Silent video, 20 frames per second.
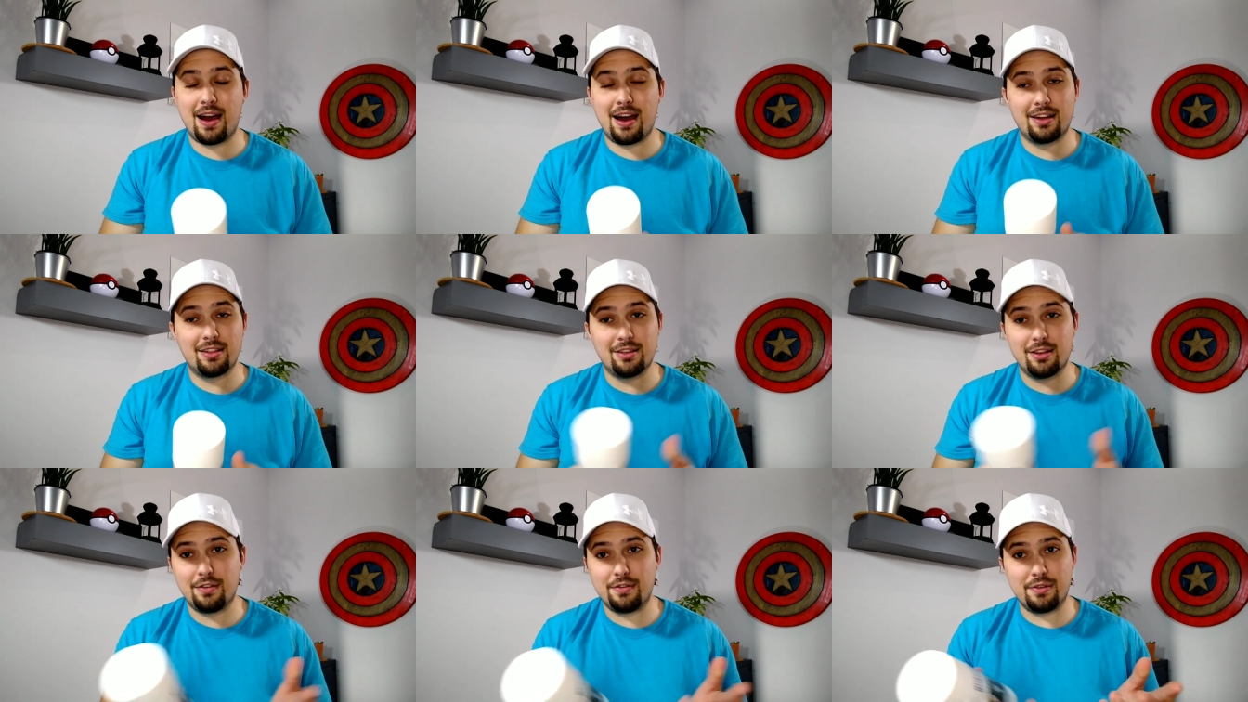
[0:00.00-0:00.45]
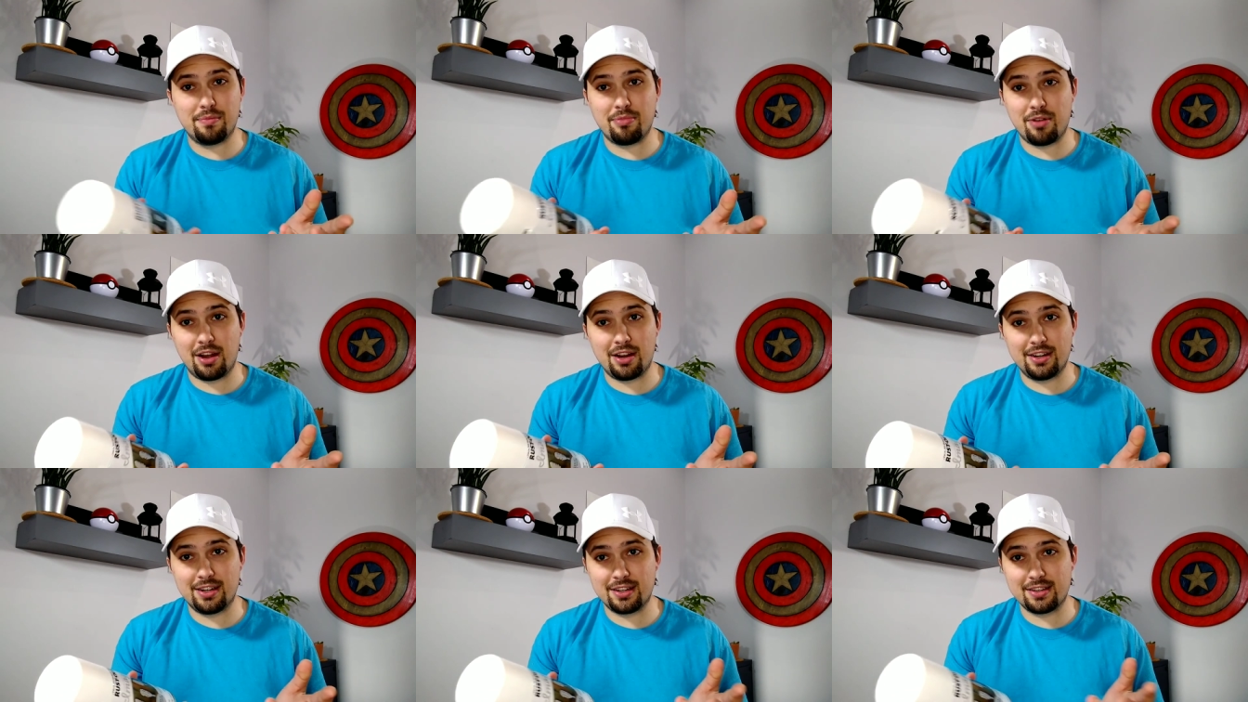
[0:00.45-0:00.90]
I love your
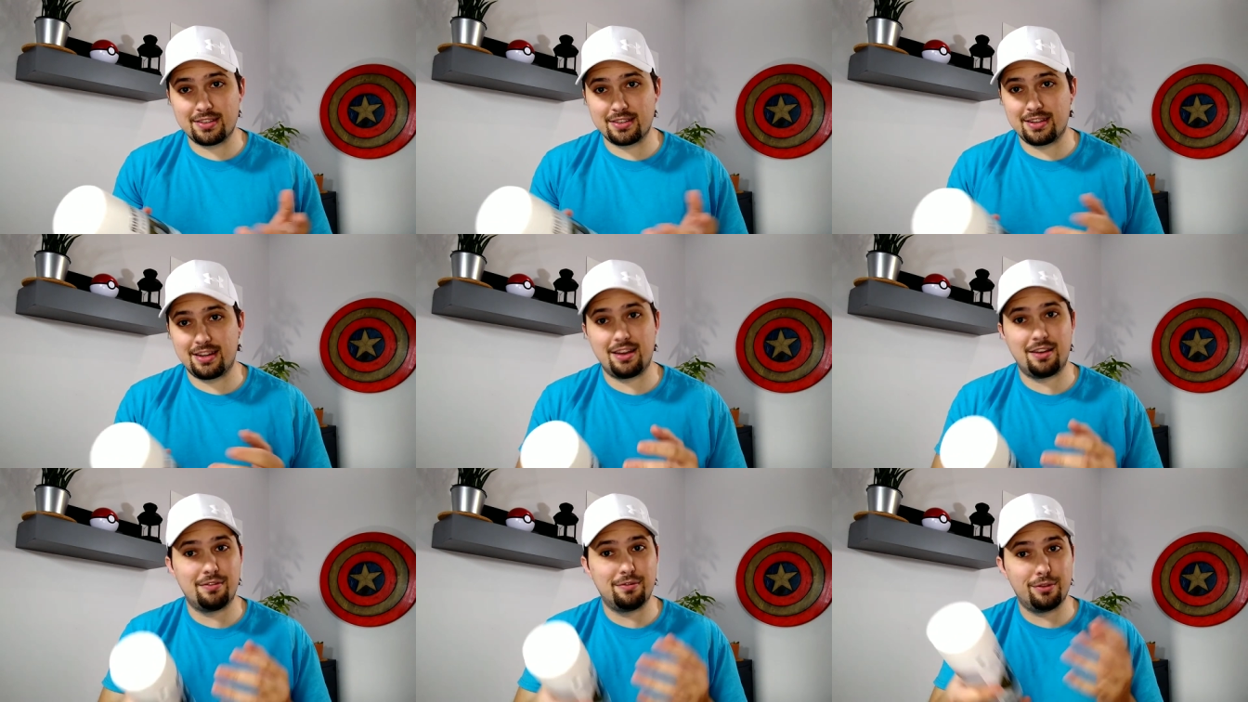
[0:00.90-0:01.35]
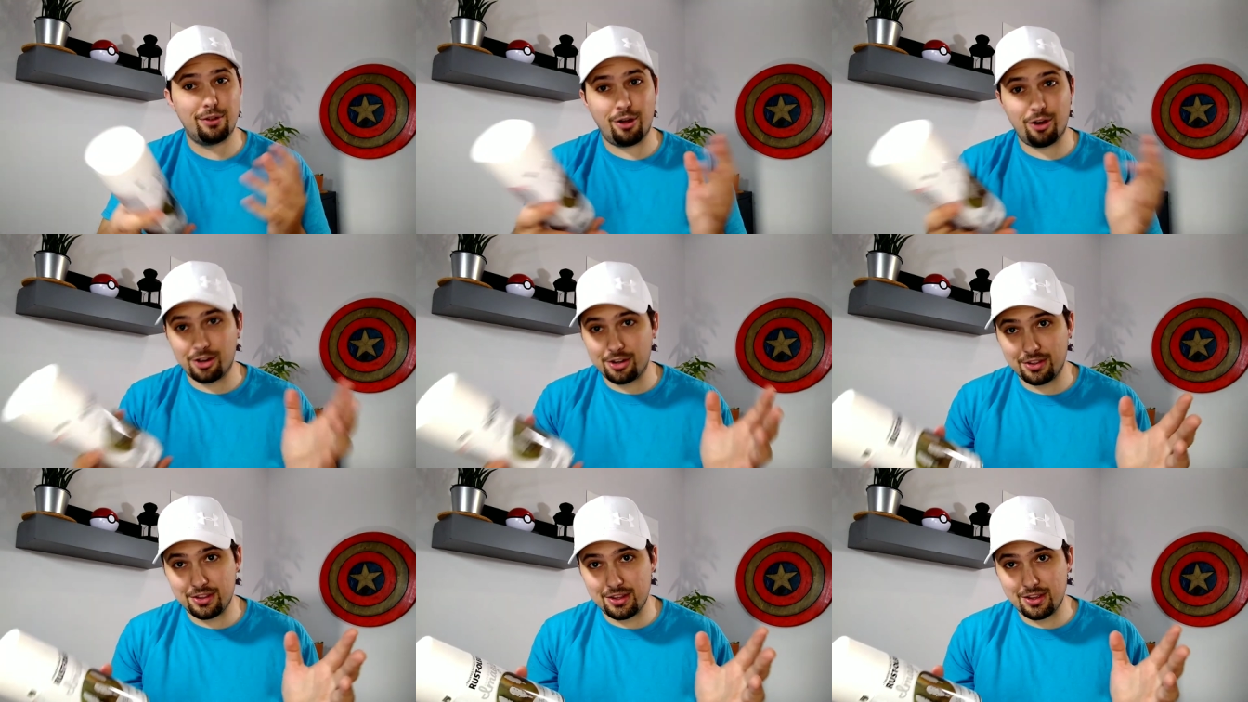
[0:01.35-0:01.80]
products, and I've
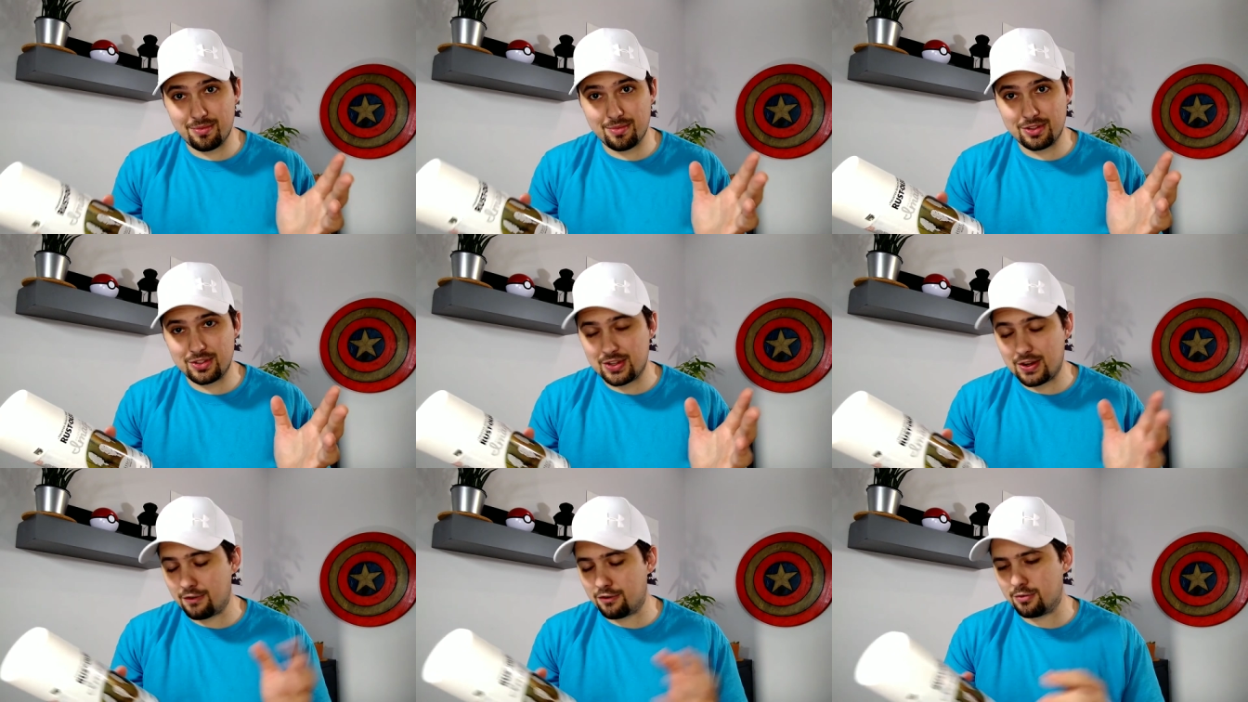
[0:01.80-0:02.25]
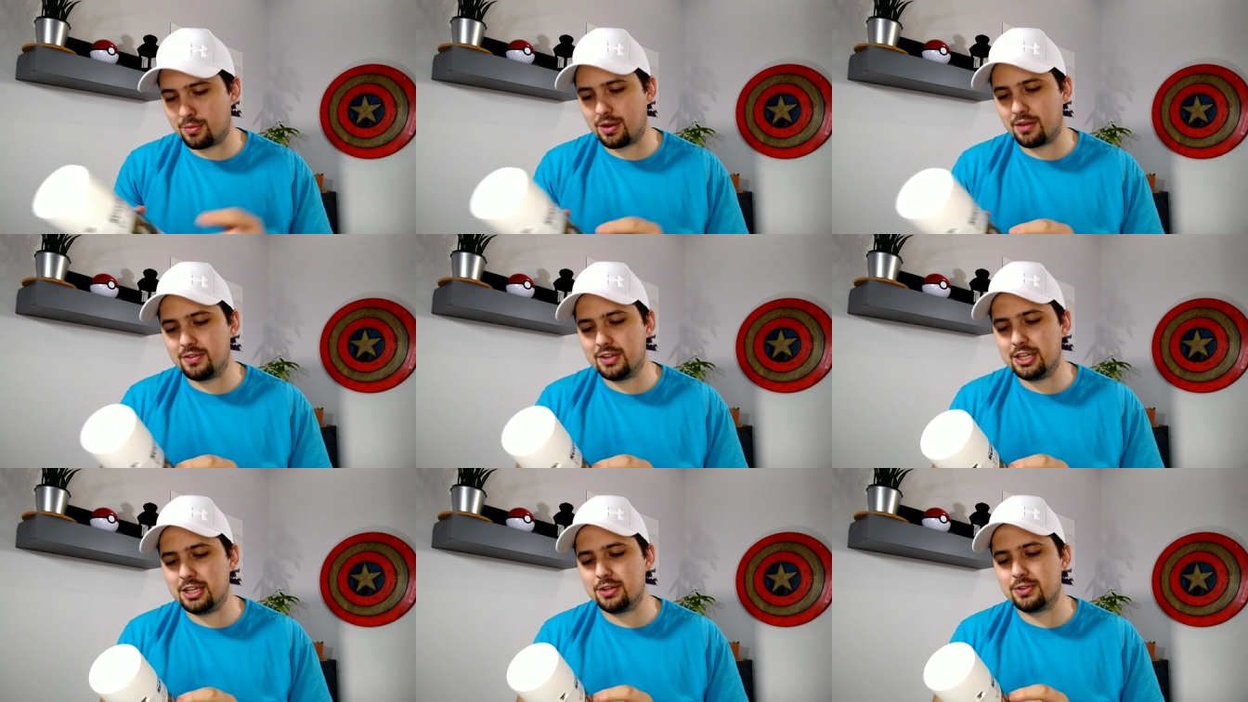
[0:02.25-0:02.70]
lauded them in several of
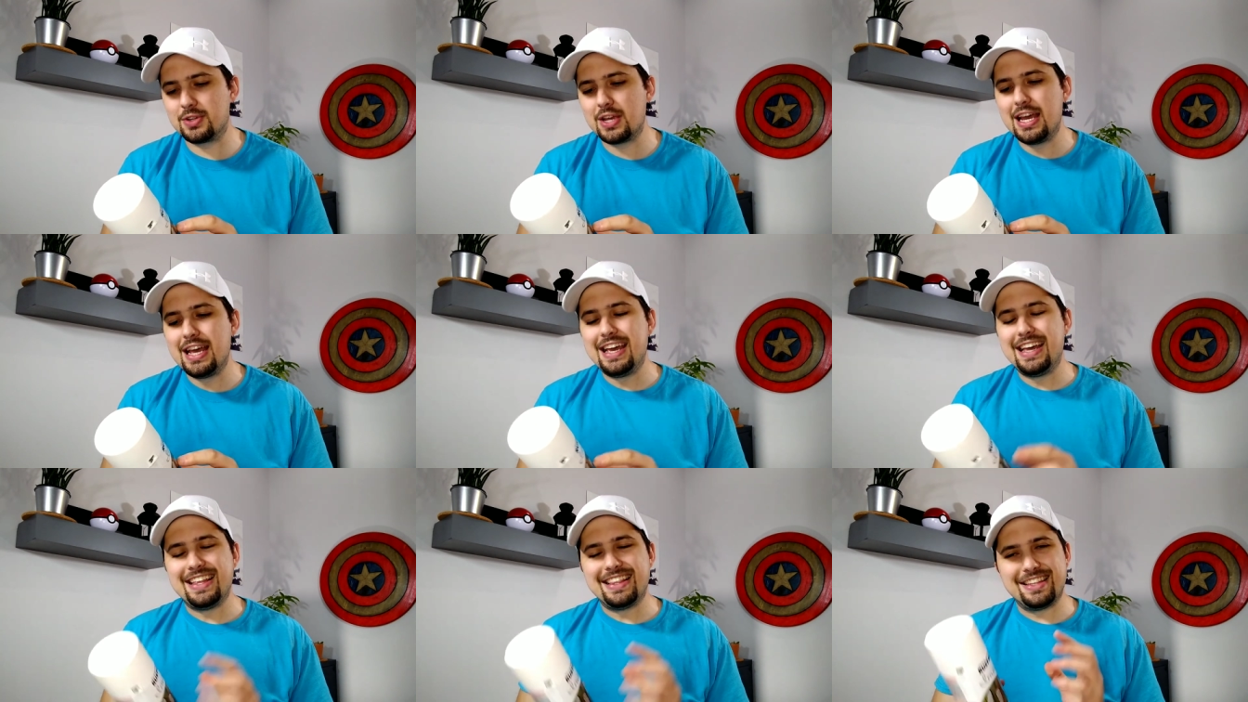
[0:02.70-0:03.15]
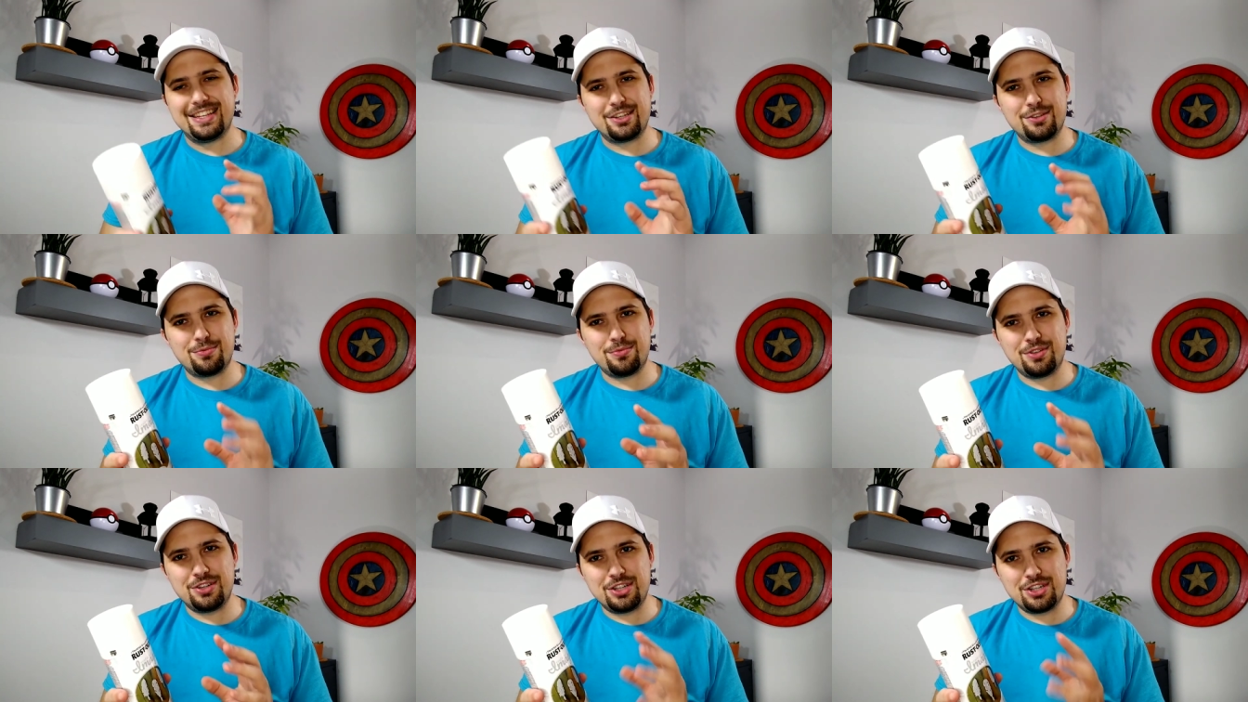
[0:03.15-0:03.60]
my videos.
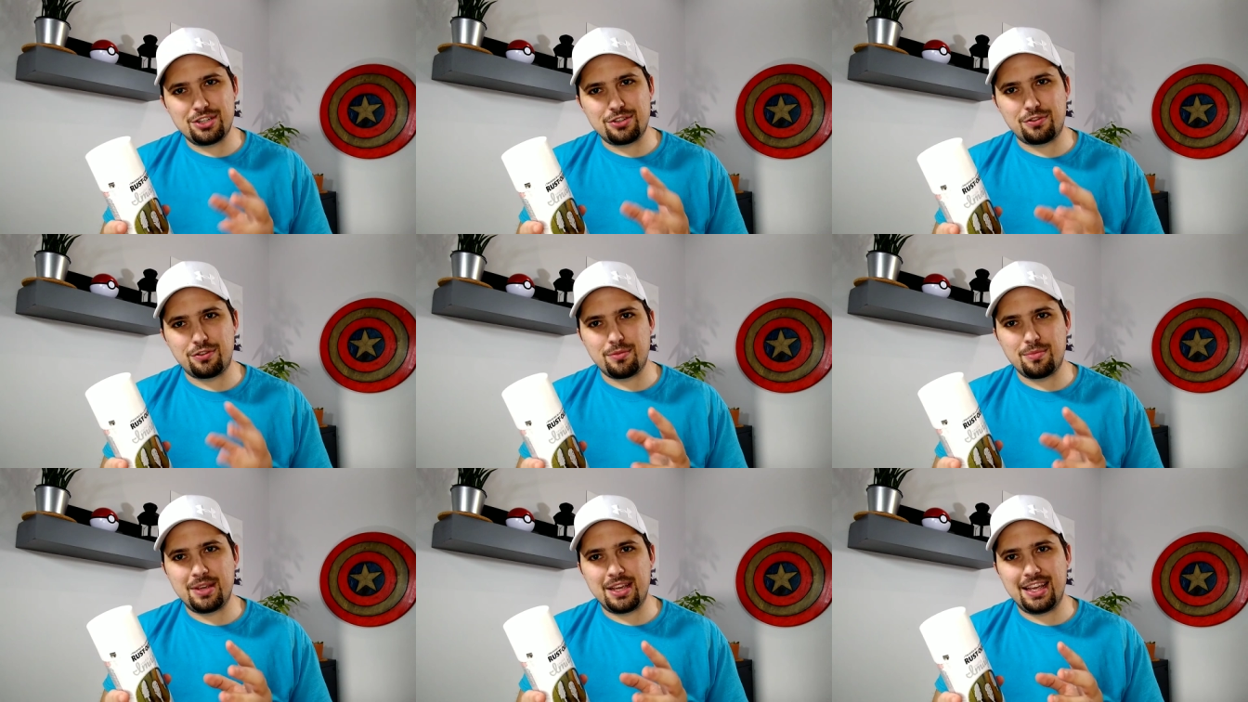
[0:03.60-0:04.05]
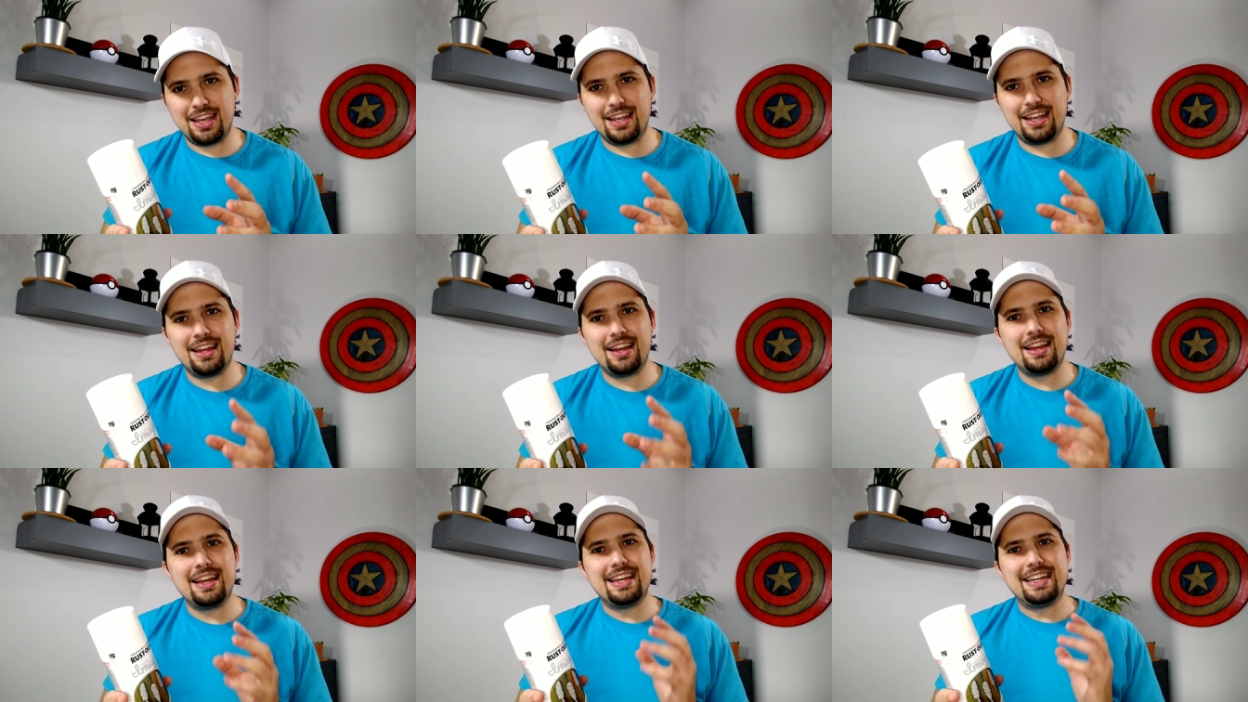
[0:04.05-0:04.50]
This one, just for
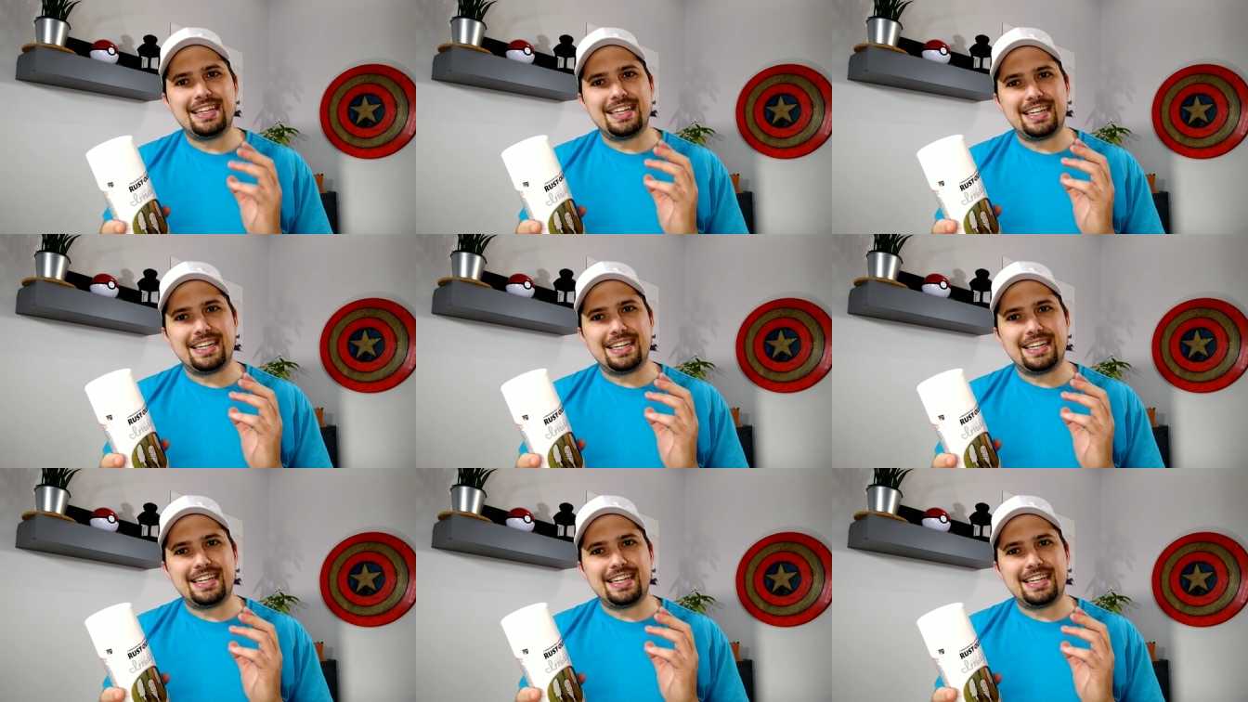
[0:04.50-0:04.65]
me,